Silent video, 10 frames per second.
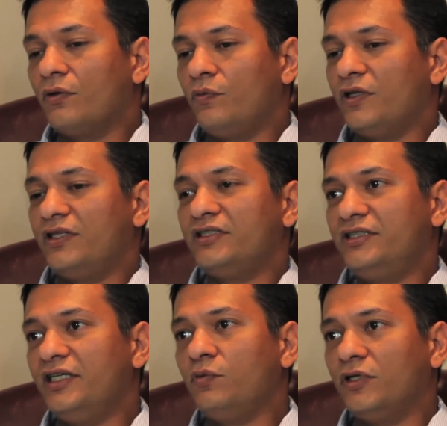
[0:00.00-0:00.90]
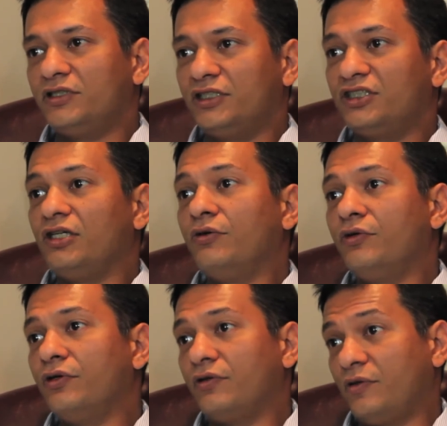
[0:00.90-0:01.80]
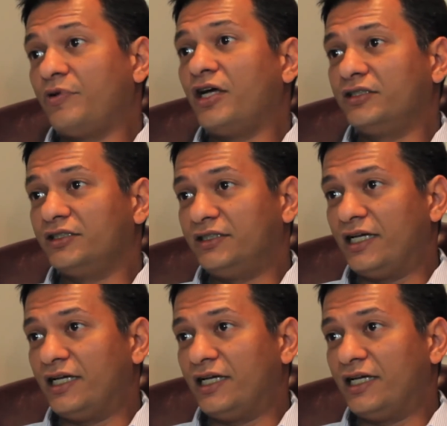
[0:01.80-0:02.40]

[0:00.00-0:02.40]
What this did was it slowed the process